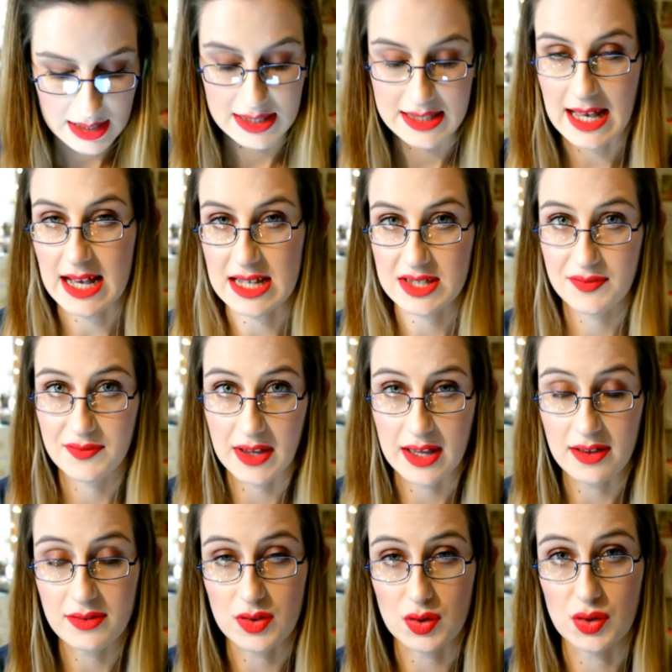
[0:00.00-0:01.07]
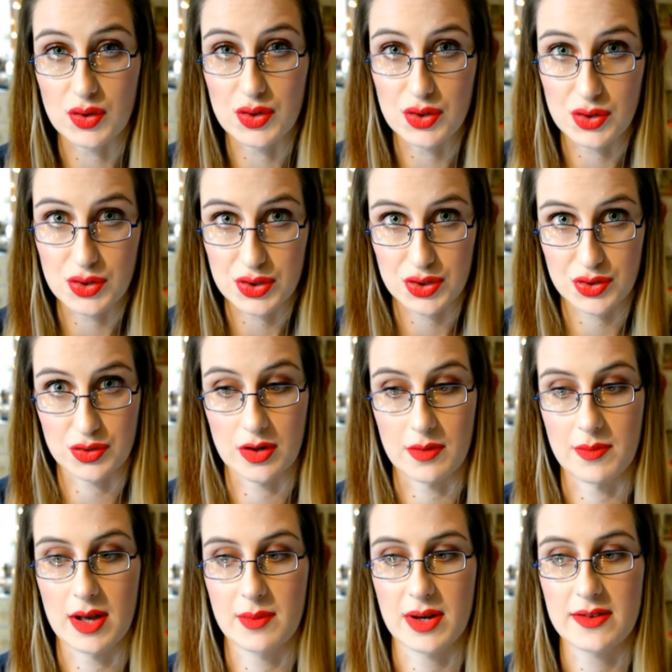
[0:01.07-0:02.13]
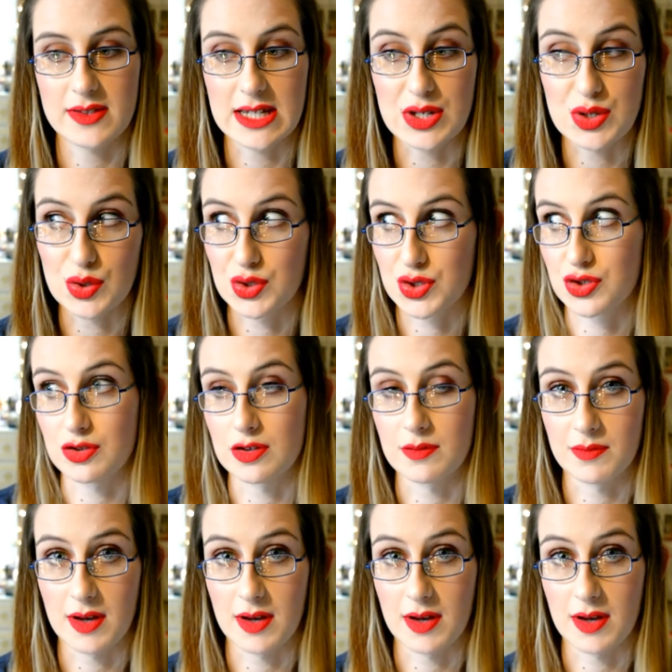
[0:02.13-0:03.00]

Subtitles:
Saks Fifth or Nordstrom? I'm gonna say Nordstrom.